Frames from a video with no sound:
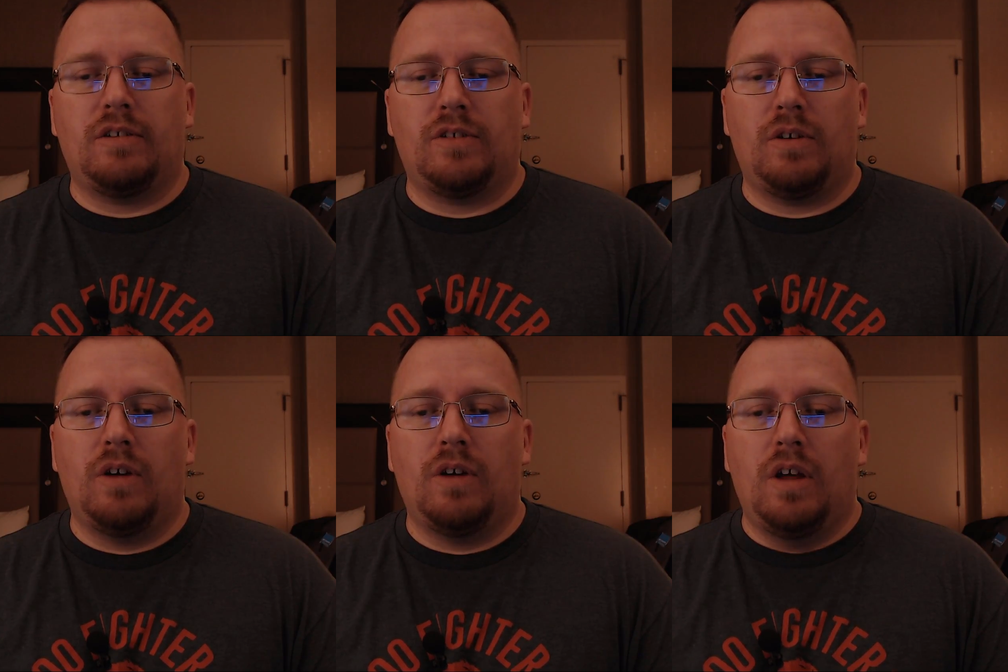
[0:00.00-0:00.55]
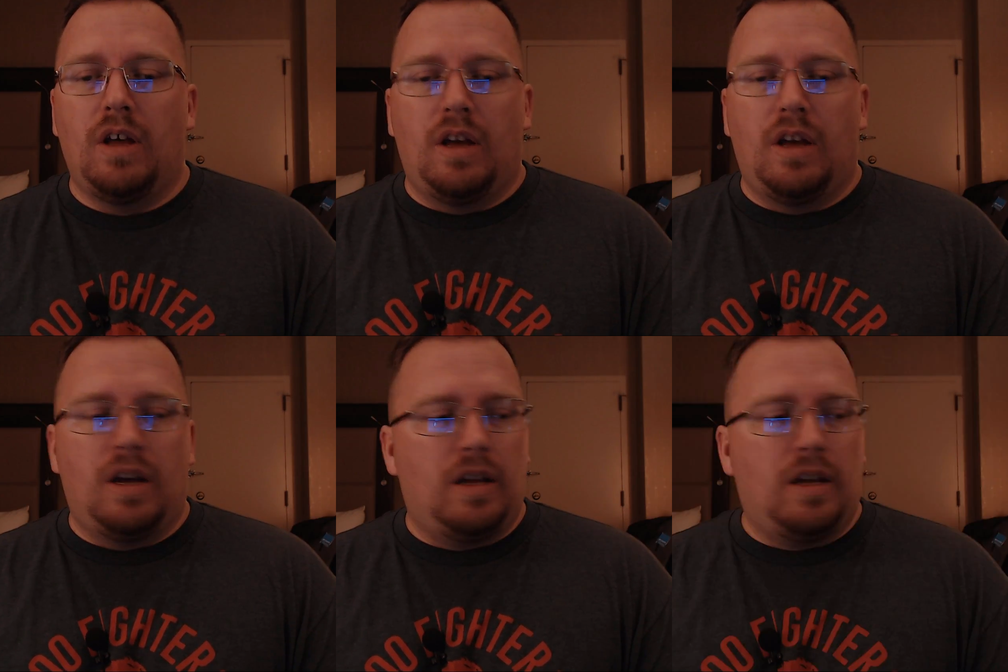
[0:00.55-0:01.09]
So
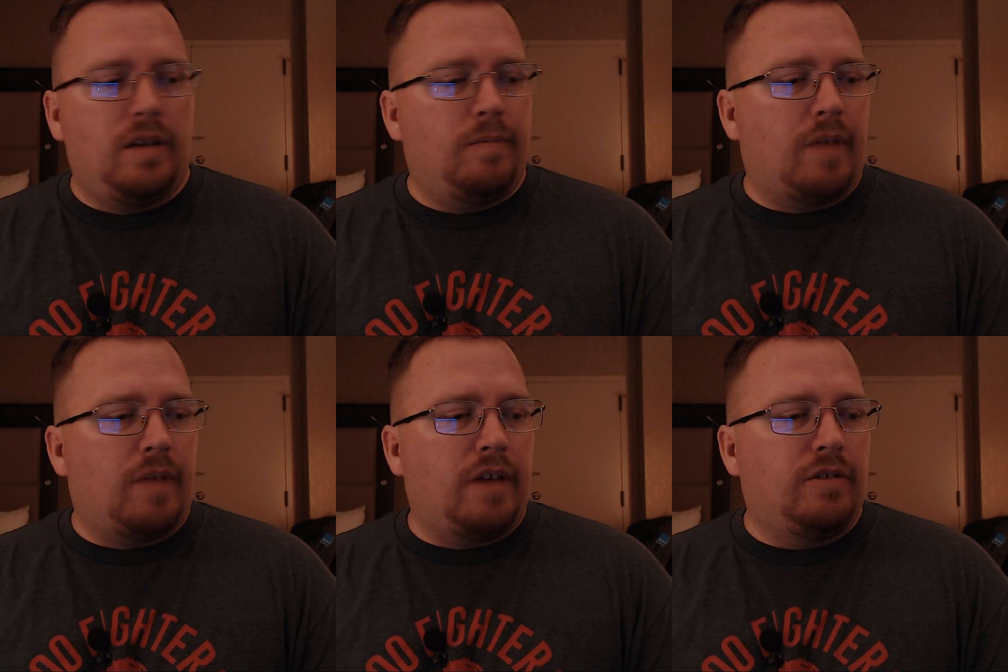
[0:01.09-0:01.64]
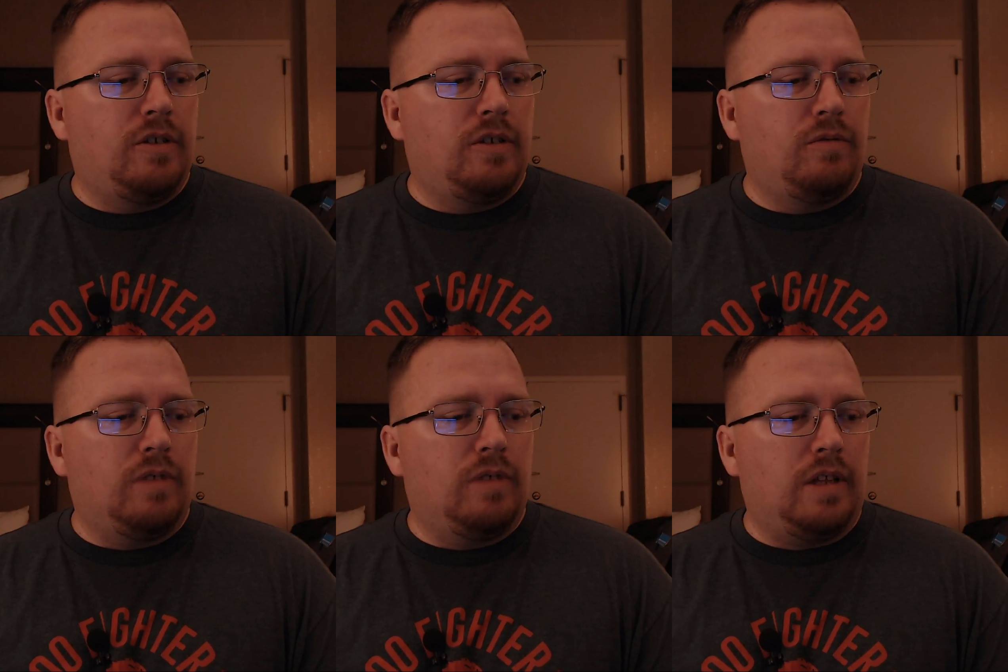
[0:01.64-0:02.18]
I do
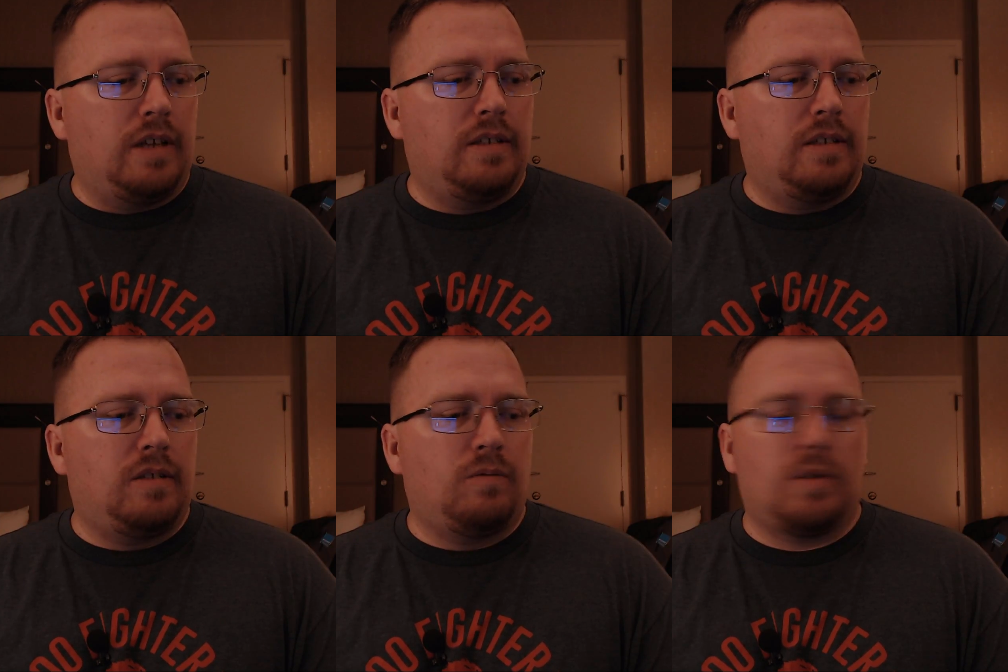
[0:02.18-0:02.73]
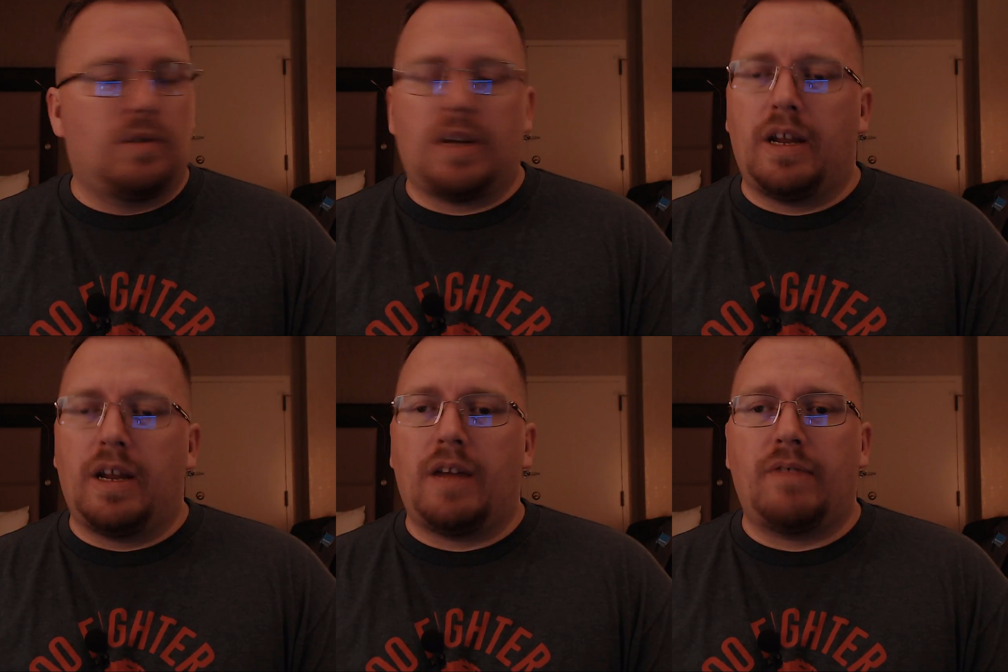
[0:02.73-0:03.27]
realize the work I
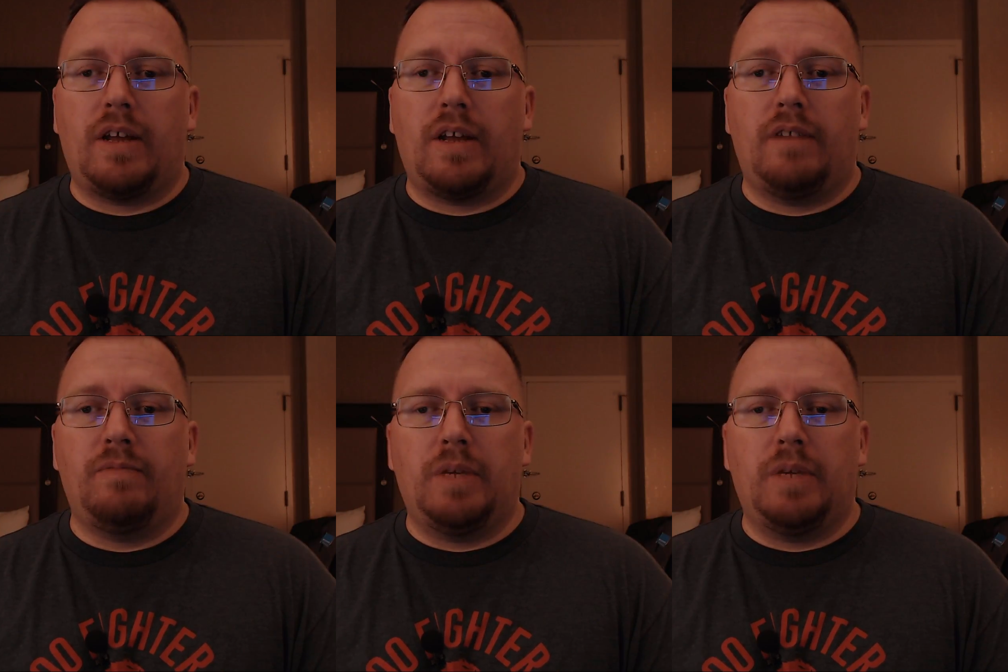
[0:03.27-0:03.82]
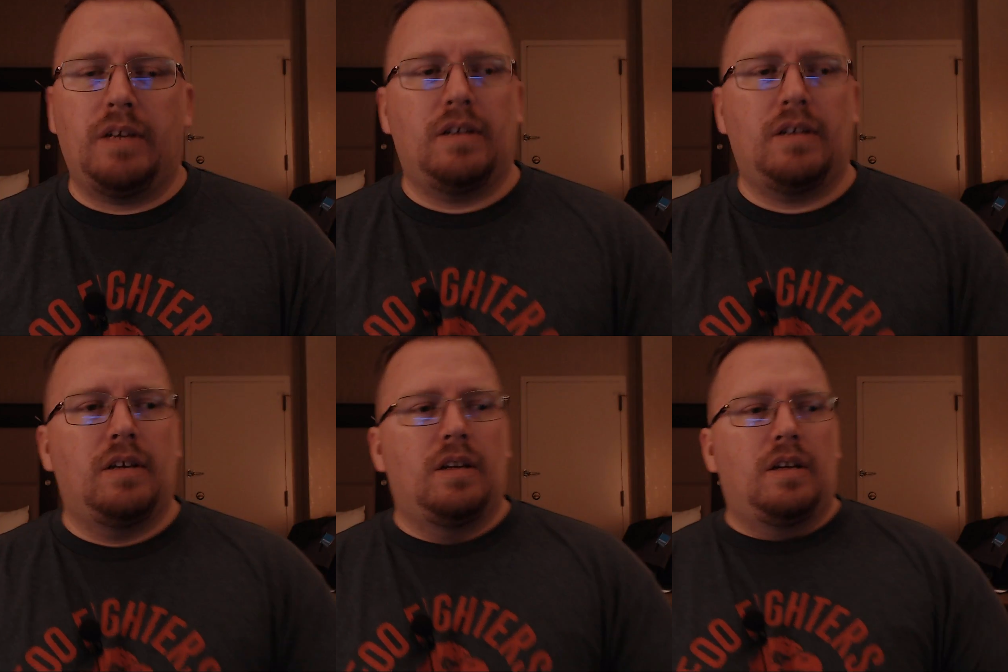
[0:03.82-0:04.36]
have ahead of me.
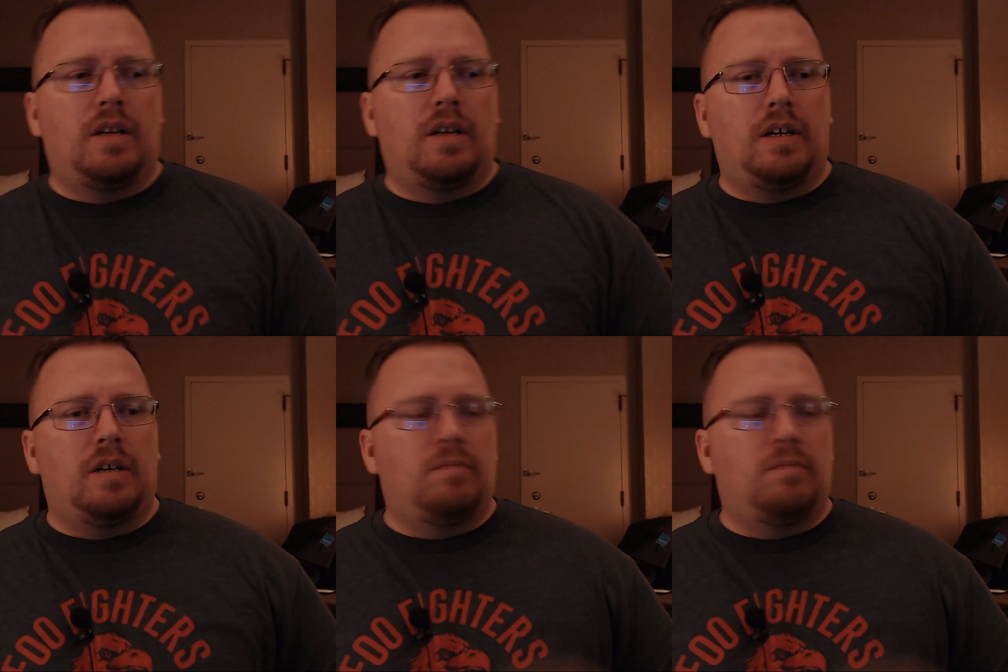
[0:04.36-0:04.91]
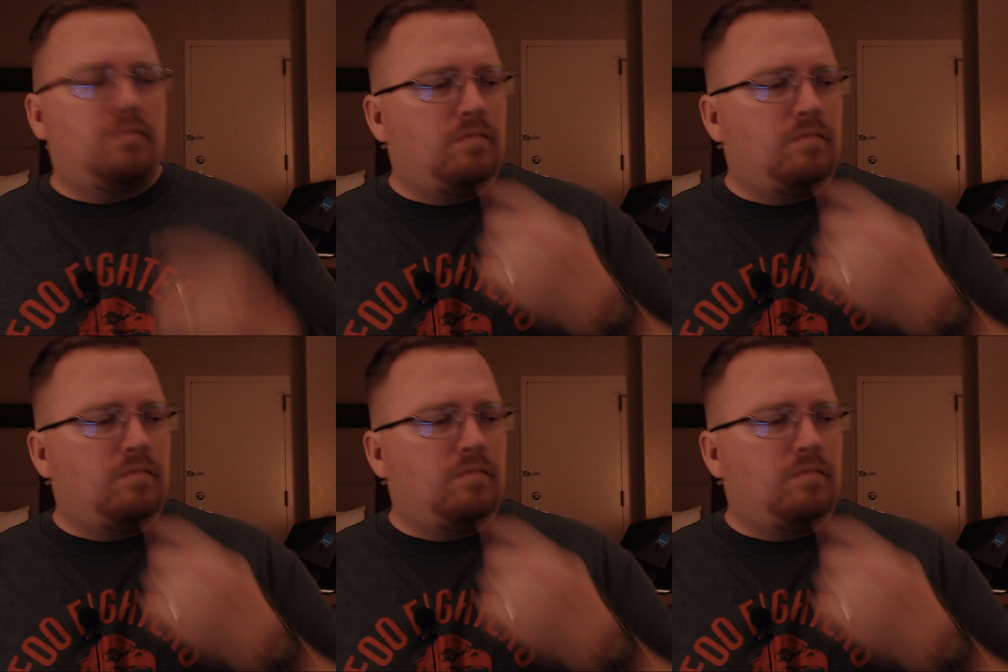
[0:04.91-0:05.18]
One